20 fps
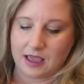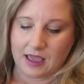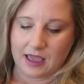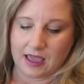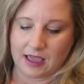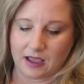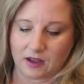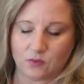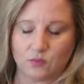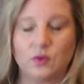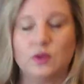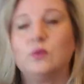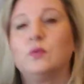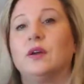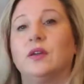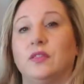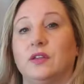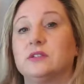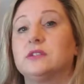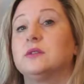and we
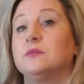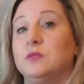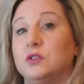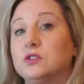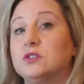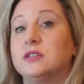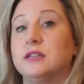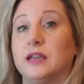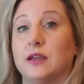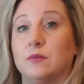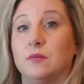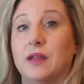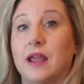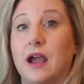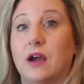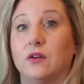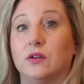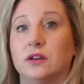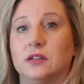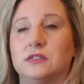went. There's a museum
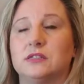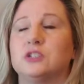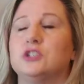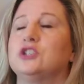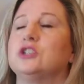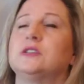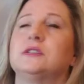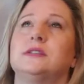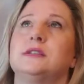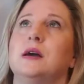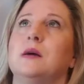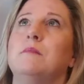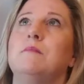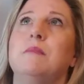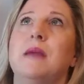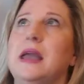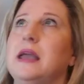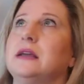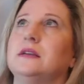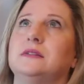now, and it's just
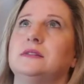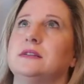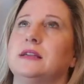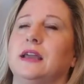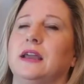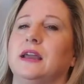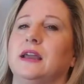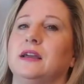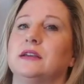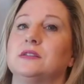amazing,